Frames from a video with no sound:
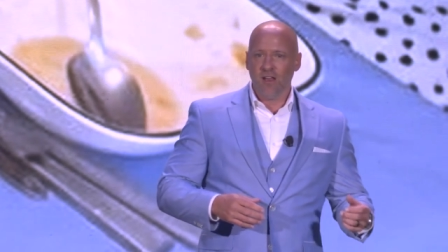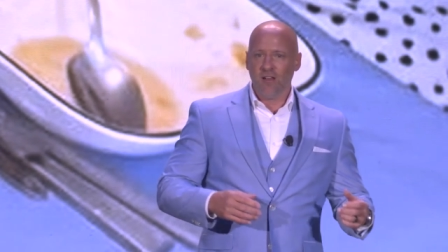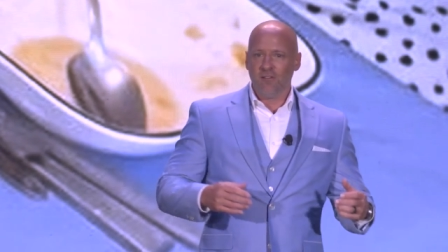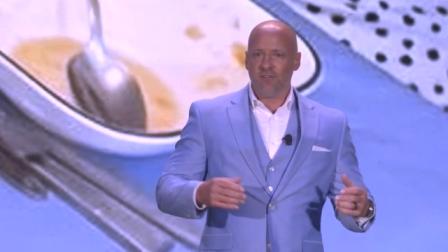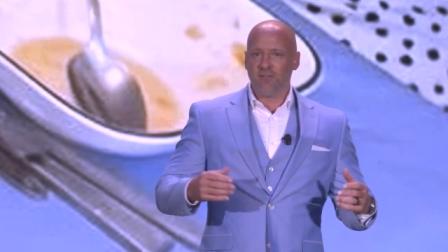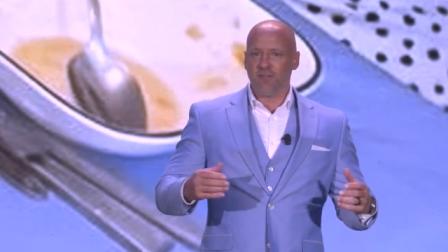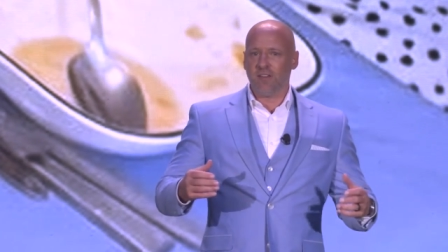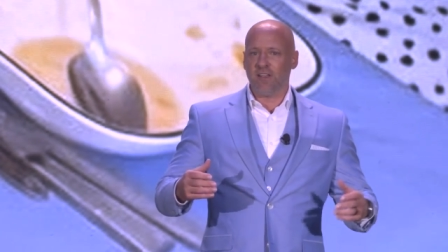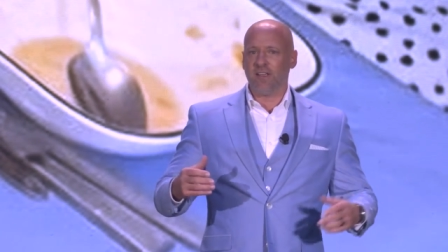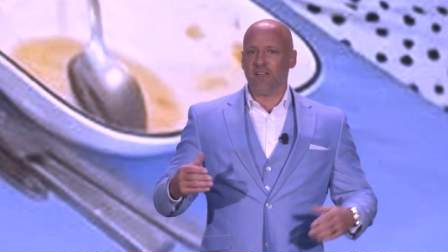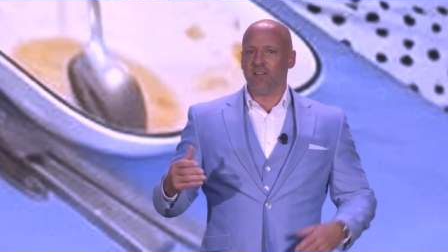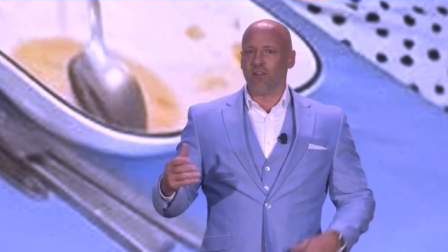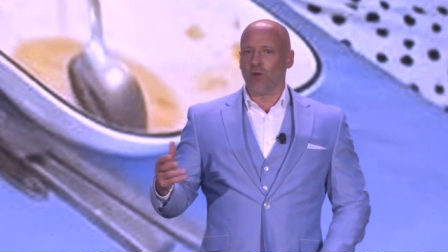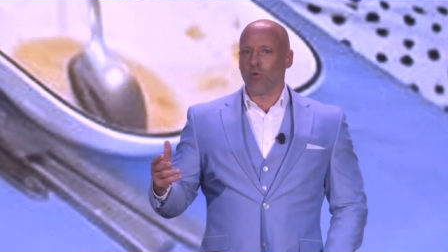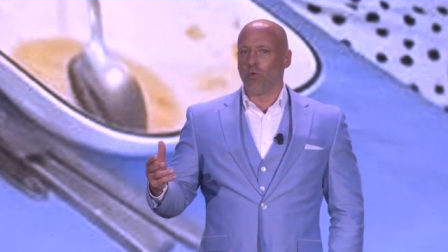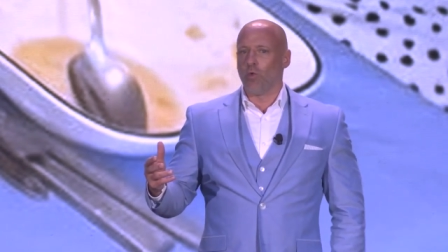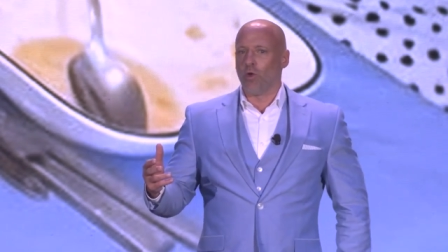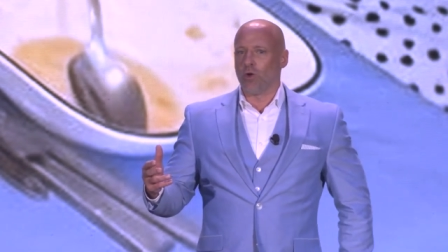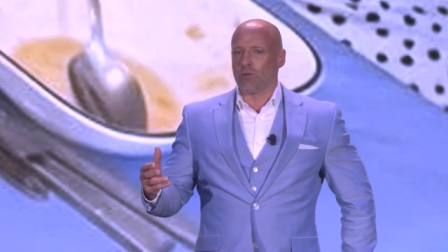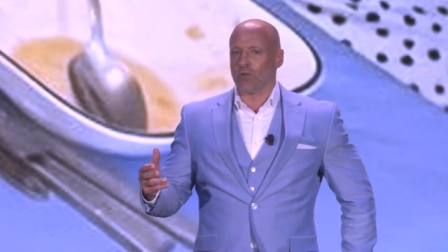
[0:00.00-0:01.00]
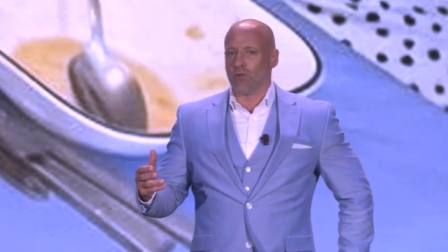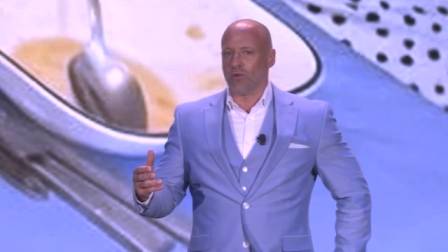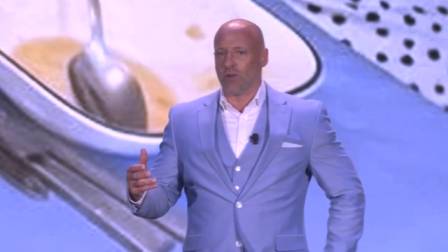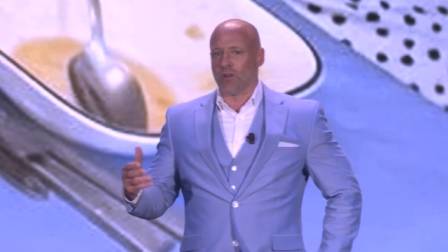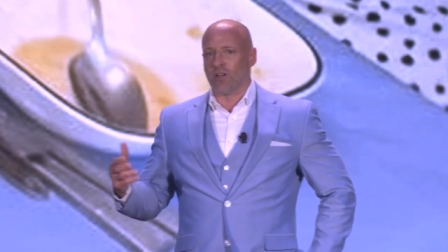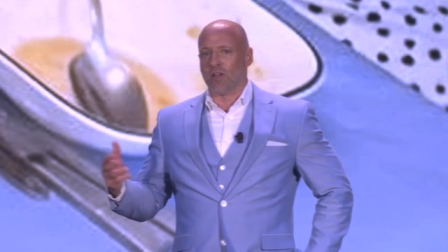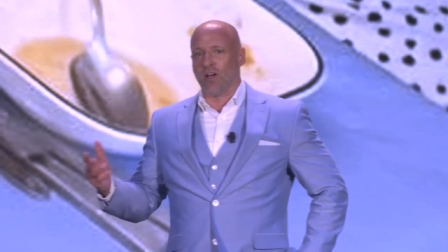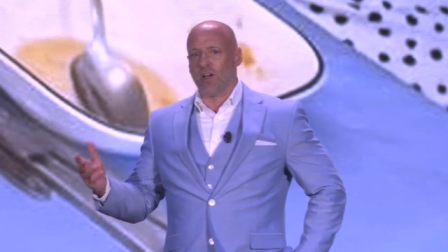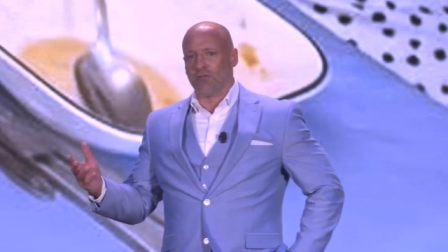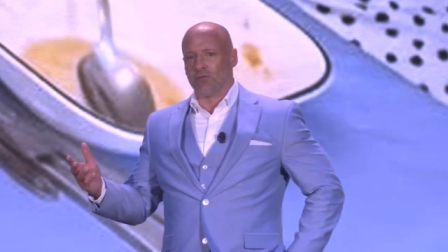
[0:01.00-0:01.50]
fleeing their
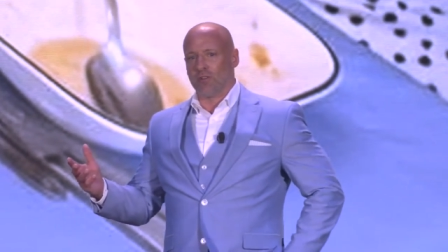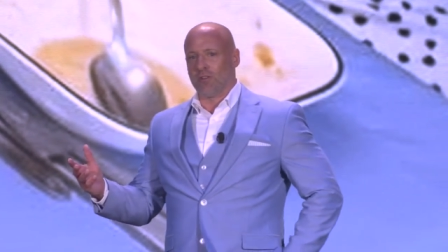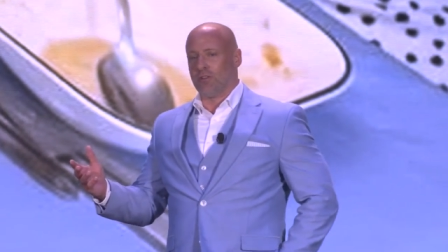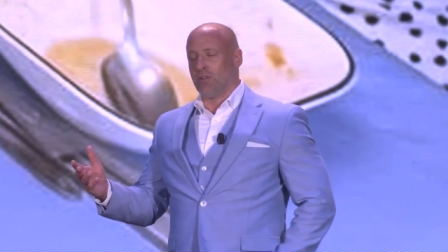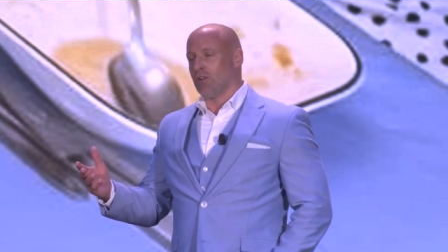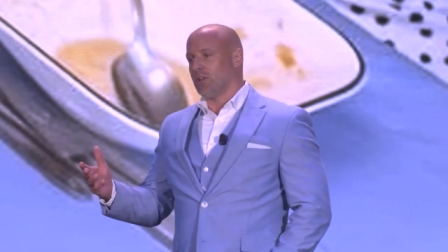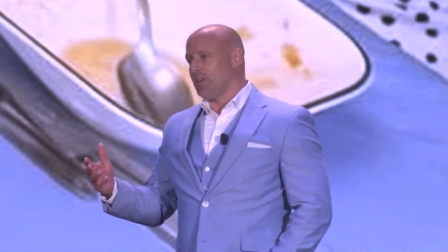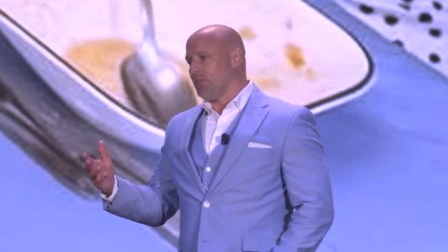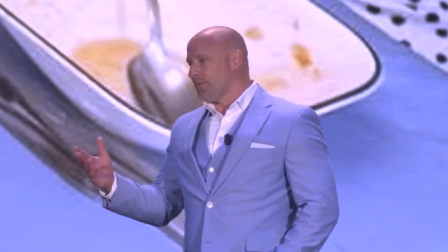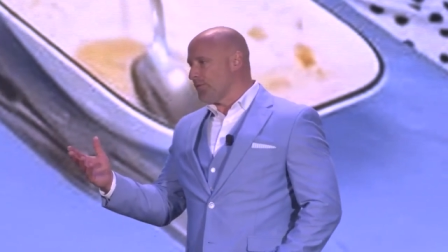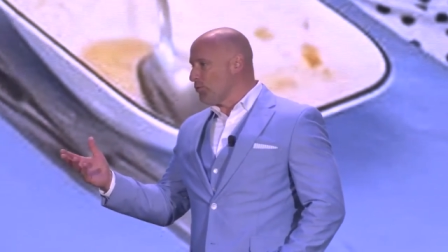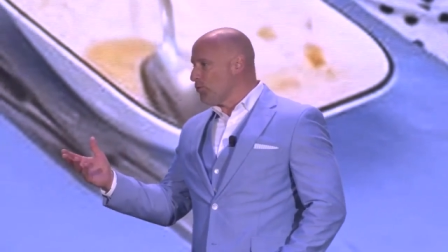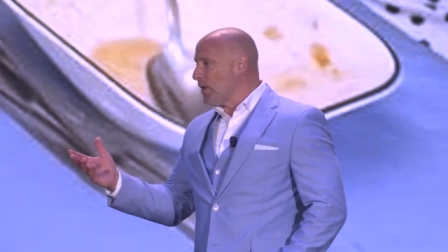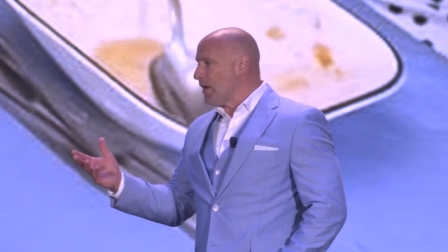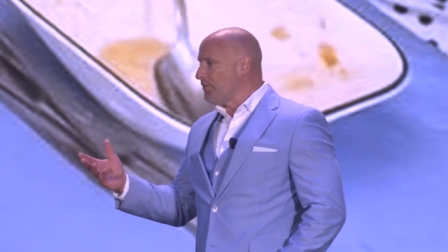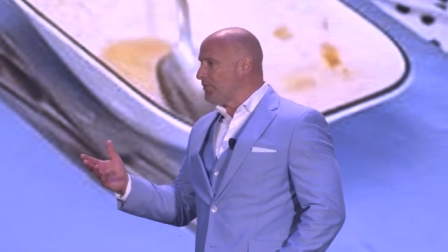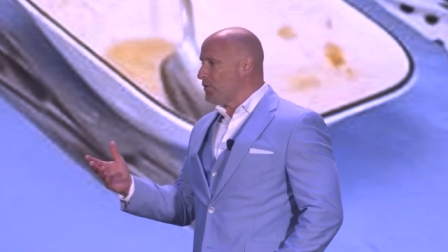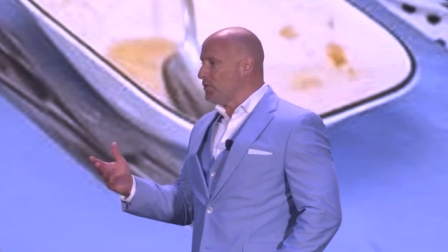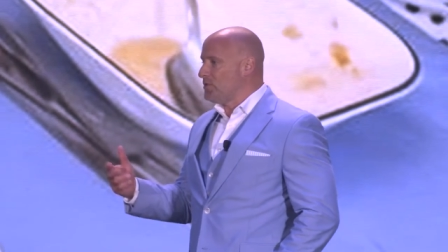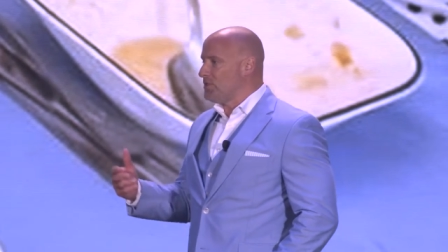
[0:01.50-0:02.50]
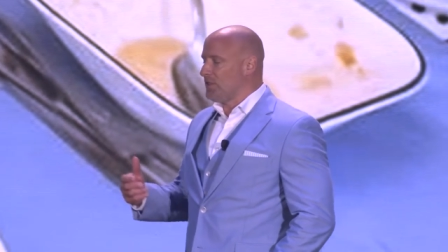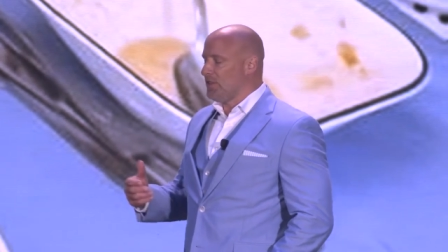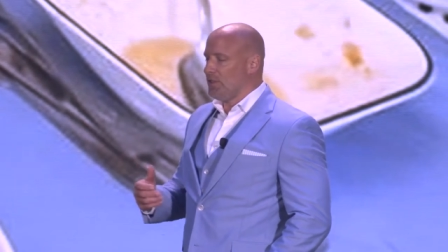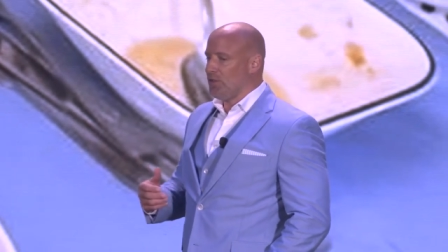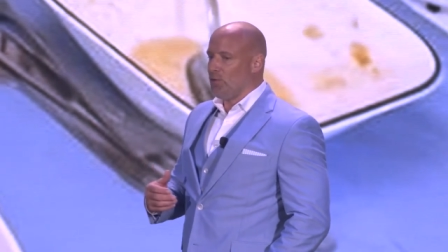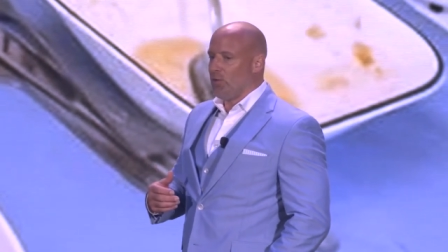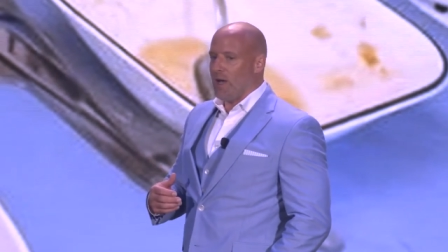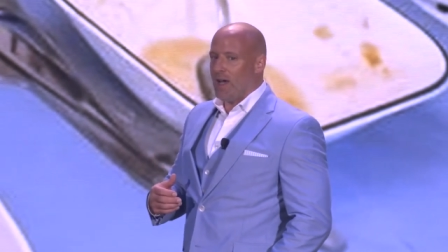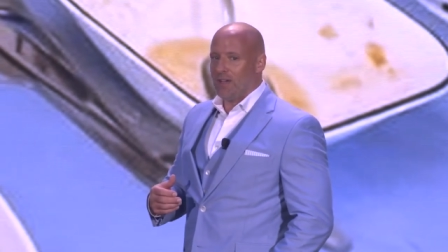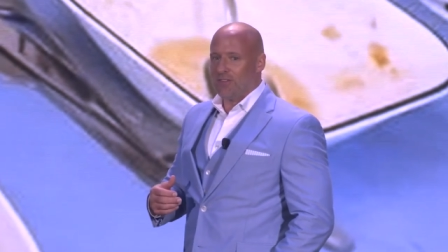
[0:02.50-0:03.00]
war-torn country looking for refuge in the
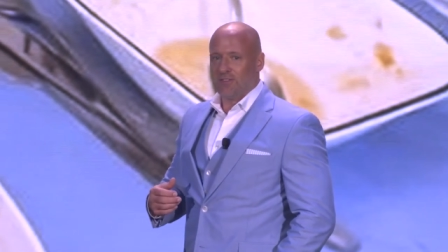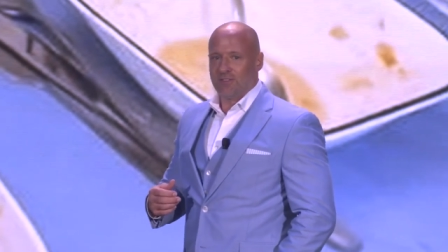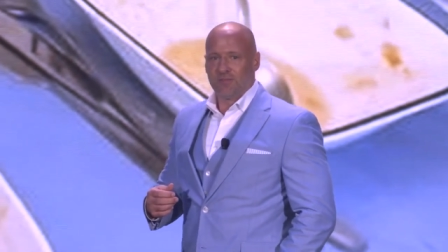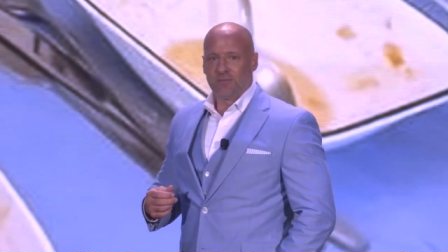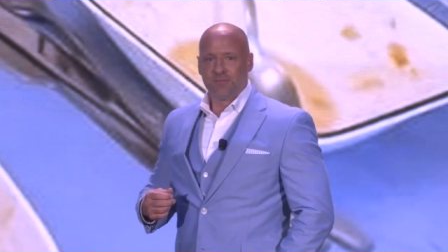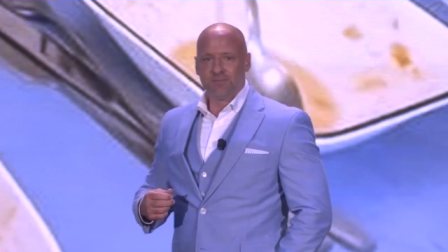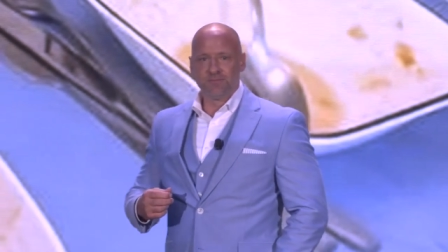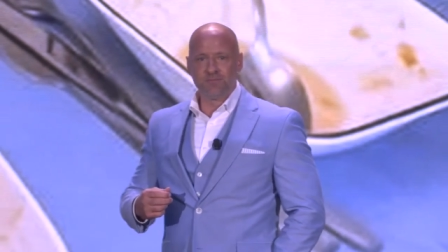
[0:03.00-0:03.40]
U S.